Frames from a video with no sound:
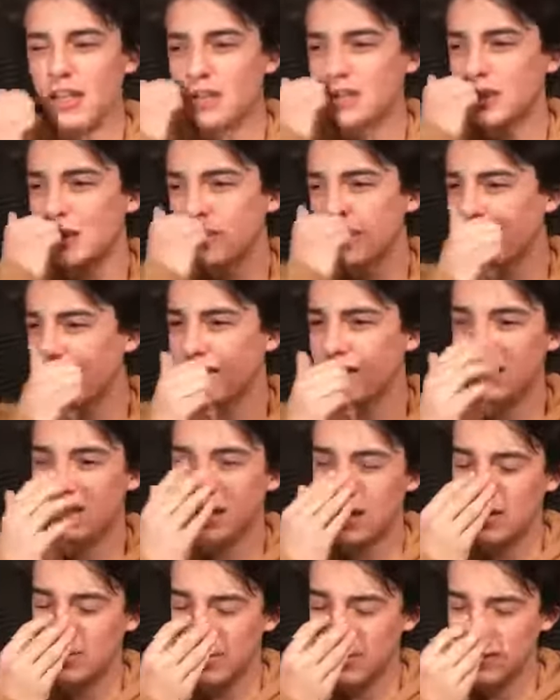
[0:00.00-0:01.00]
just be like
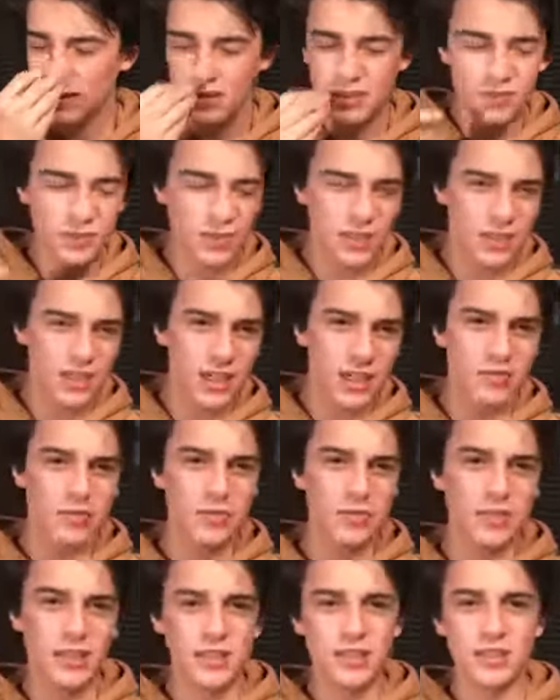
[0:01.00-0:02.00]
nah man just wait a
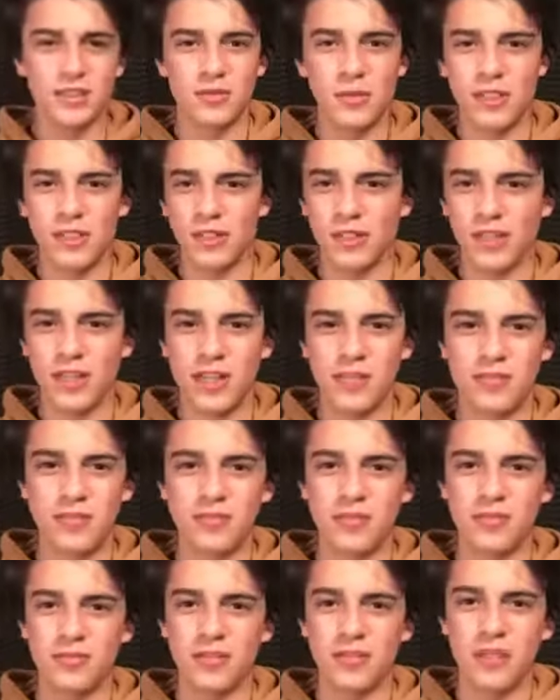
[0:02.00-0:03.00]
couple minutes wait till class
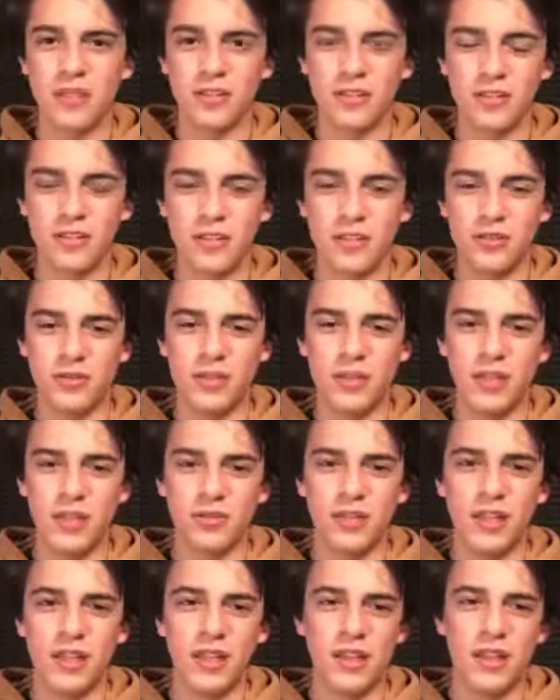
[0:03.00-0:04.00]
is over I'll hook you
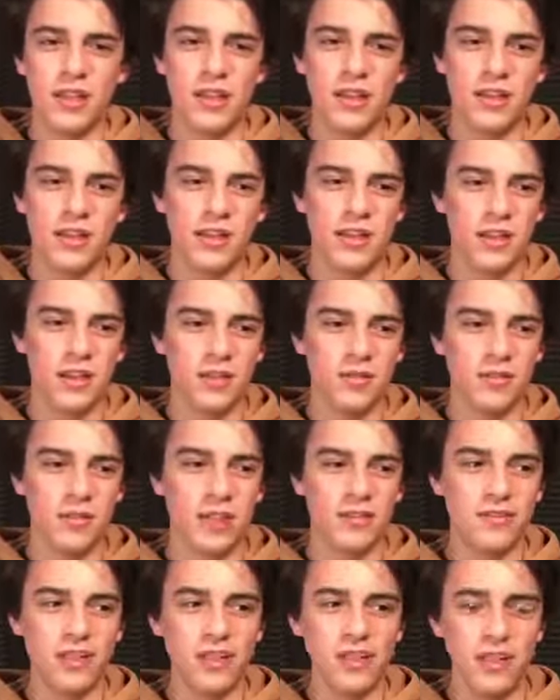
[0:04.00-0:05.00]
up um
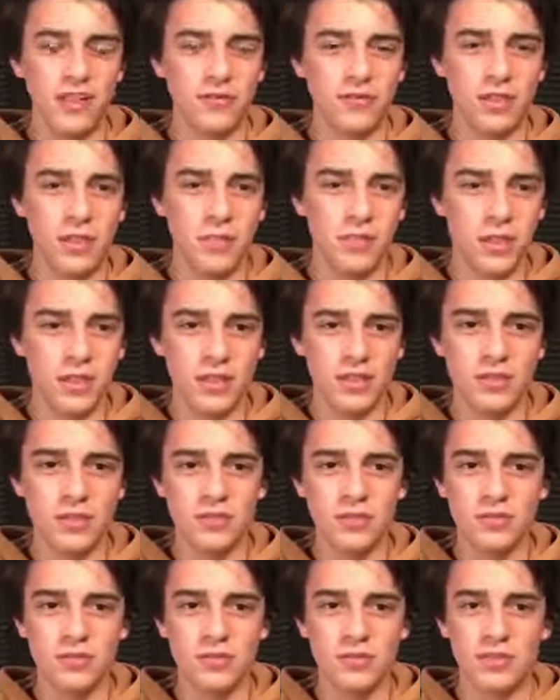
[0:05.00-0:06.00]
and if they're like really bugging
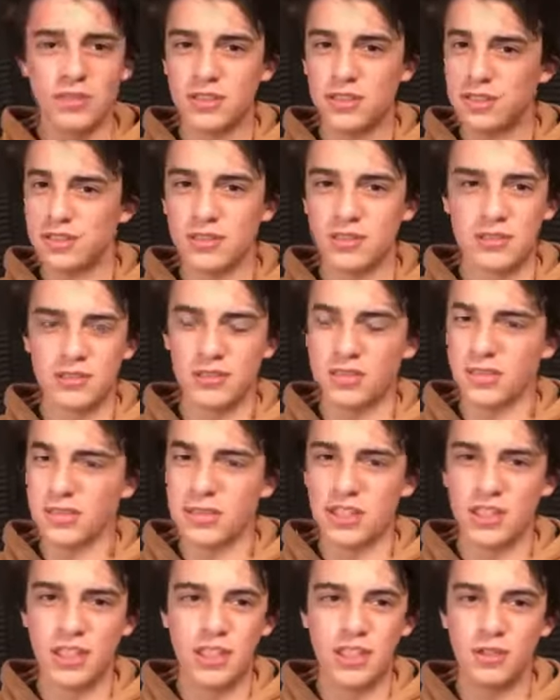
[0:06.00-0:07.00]
you just
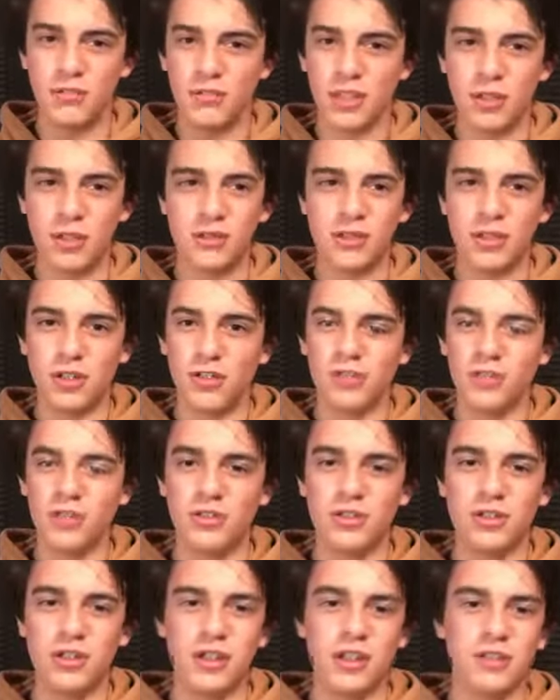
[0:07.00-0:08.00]
just keep hold, hold
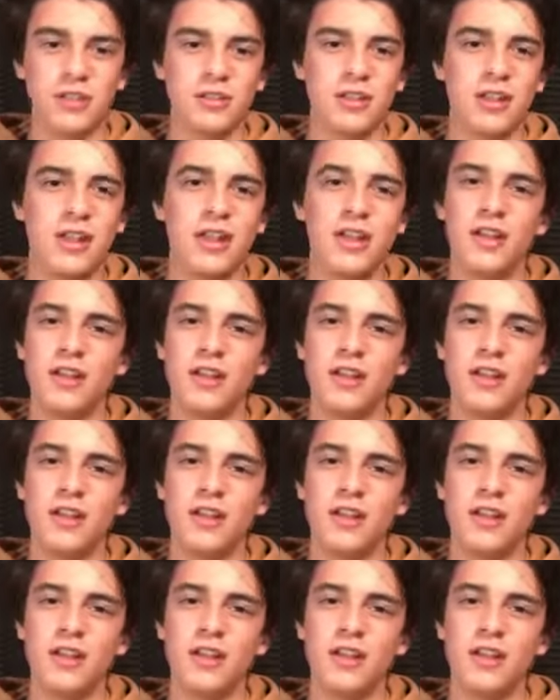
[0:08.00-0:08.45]
your ground